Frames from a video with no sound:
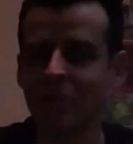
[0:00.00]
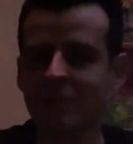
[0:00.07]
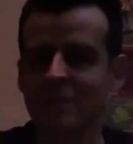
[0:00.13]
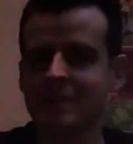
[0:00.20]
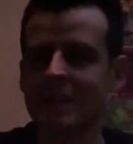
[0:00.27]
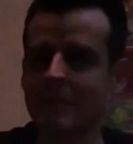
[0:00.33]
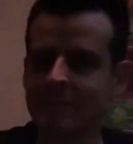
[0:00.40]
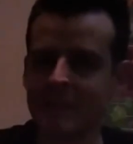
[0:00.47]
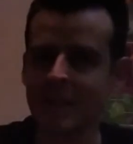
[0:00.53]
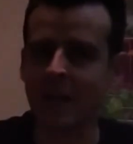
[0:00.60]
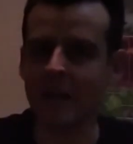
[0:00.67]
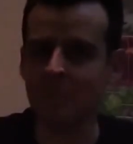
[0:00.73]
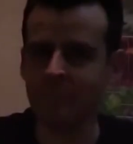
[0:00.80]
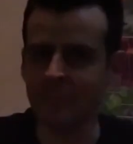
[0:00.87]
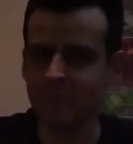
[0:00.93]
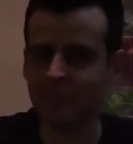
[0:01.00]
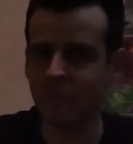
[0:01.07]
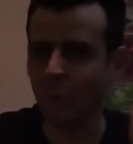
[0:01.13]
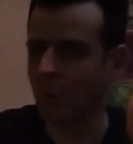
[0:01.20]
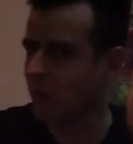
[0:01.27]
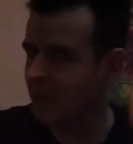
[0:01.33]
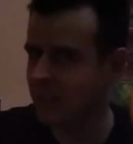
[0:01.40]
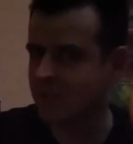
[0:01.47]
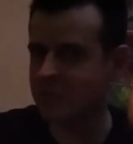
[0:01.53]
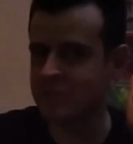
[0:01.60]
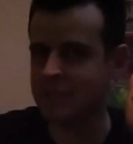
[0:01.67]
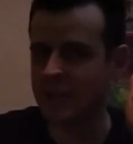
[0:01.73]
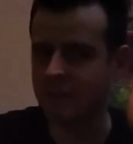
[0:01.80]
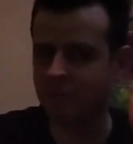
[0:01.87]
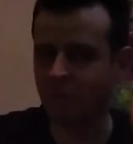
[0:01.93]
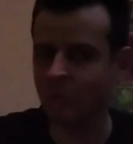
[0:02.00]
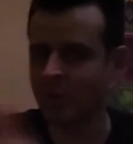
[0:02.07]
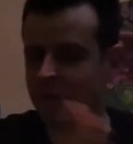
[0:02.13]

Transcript: at the same time, or you can just have one or